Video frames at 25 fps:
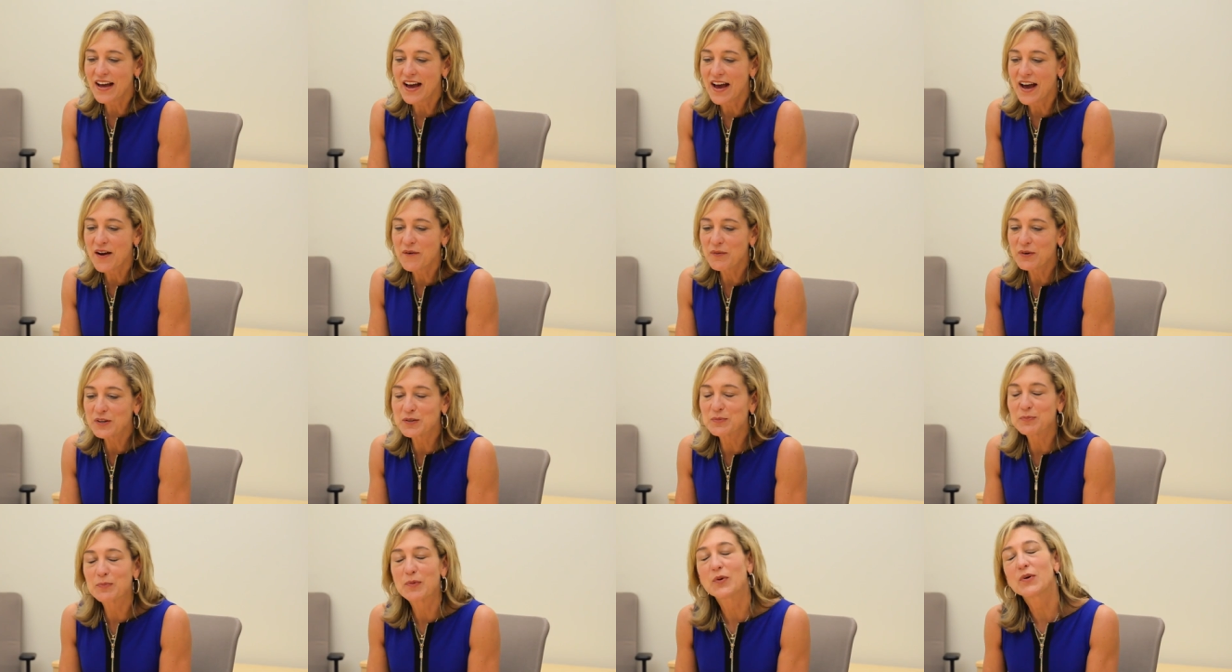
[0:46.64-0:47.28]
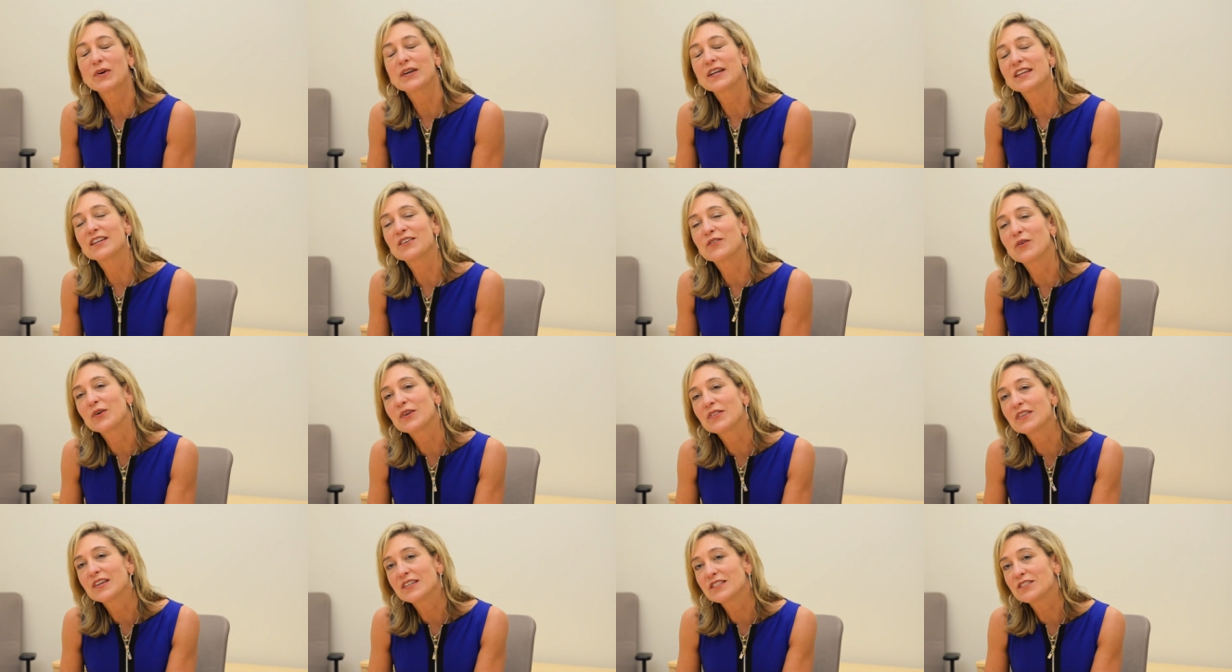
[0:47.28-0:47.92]
I was born in
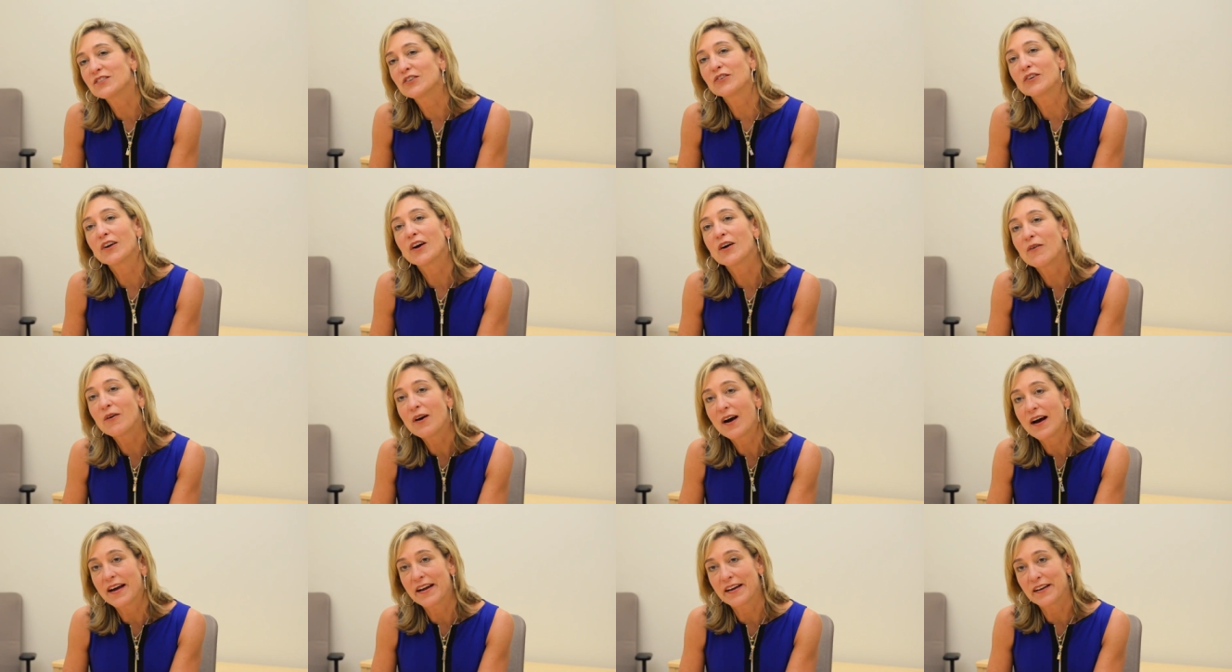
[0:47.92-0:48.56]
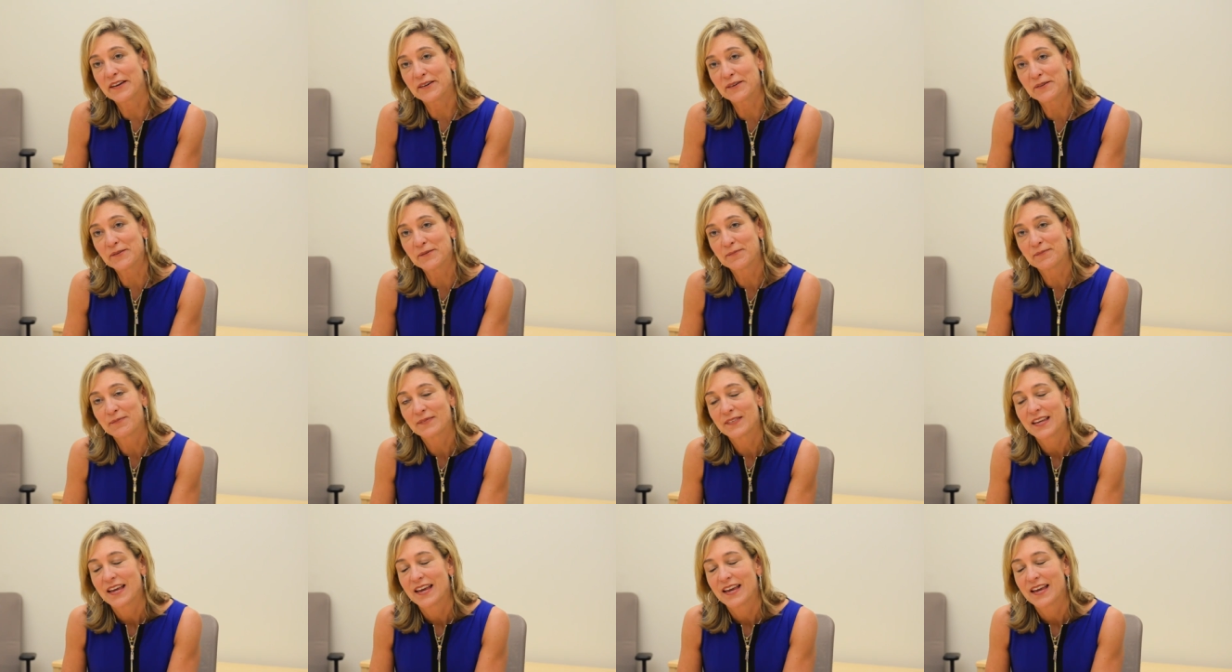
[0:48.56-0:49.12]
northeastern Ohio,